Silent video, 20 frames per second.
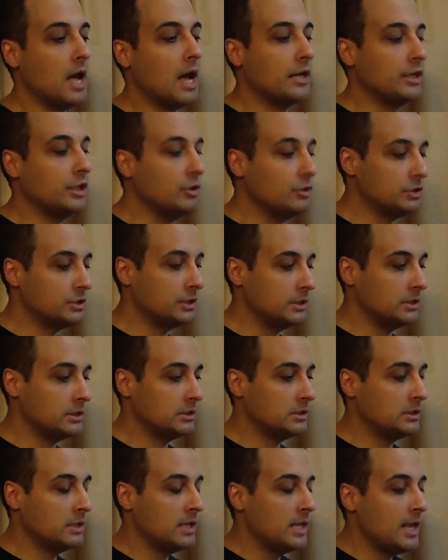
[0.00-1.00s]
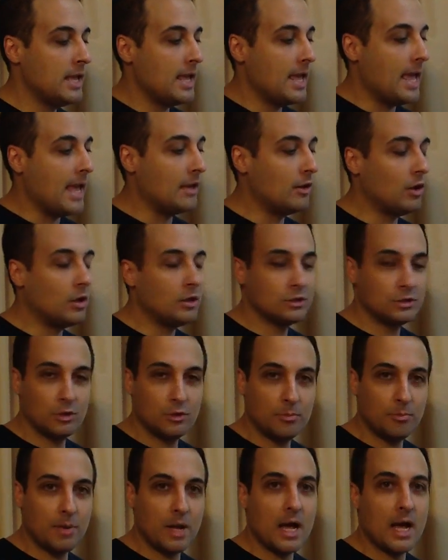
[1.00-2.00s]
uses, and
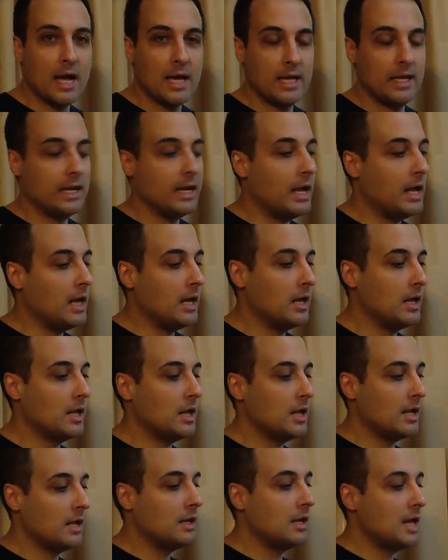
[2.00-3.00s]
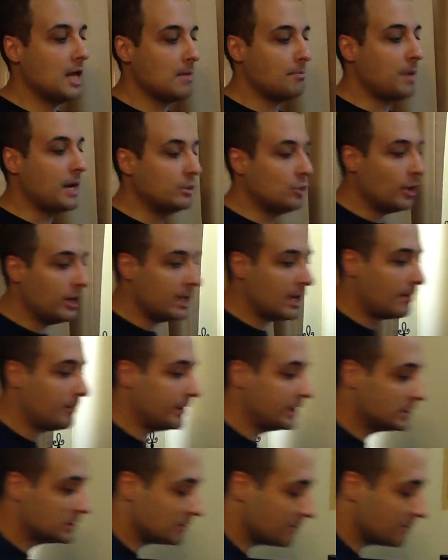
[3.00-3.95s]
also by toy companies.